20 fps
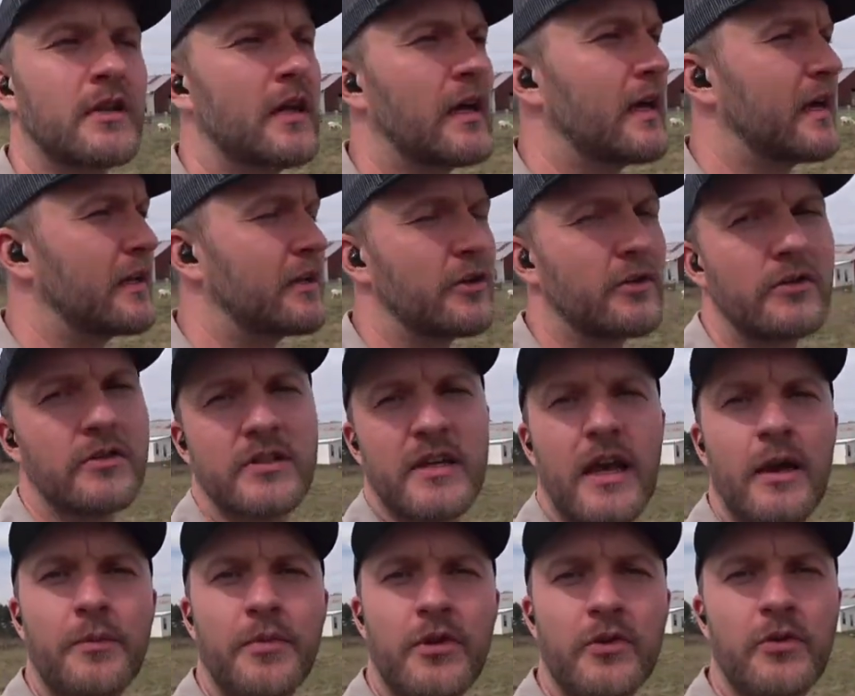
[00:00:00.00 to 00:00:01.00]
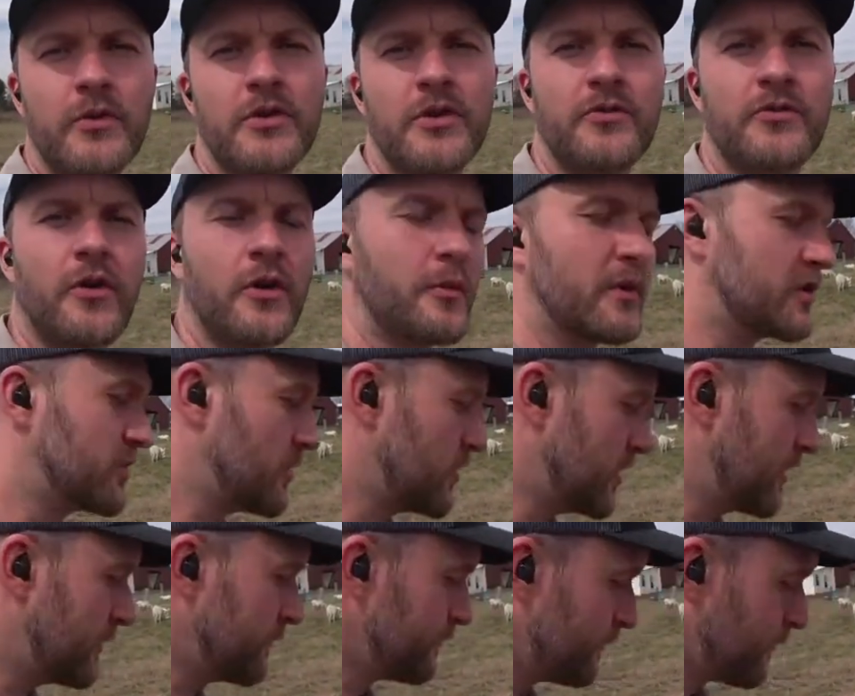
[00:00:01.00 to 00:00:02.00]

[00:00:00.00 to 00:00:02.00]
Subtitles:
and to help you in your farming journey.